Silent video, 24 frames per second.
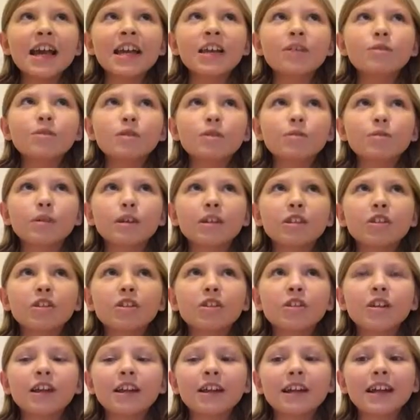And it was
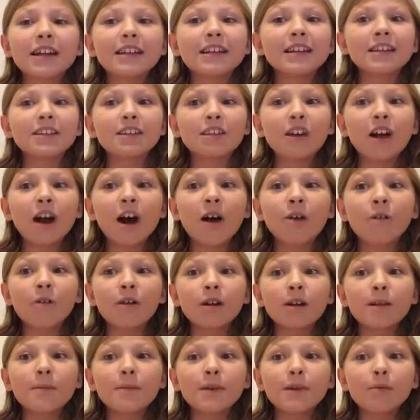winter and I did not
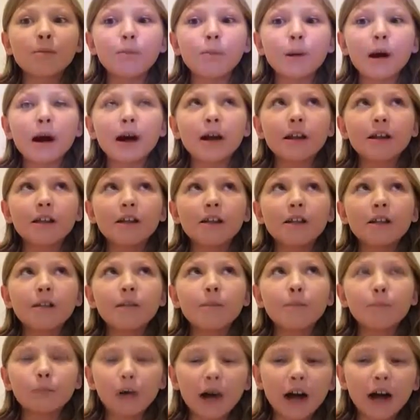want to be bothered